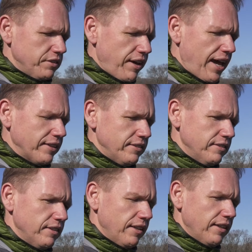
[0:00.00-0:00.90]
of
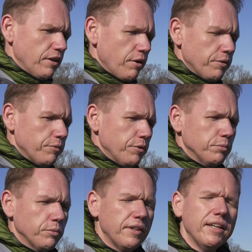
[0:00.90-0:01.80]
axes and then garden
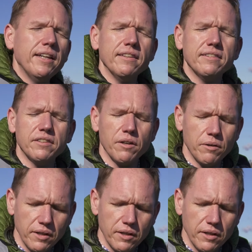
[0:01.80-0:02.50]
rooms within it. So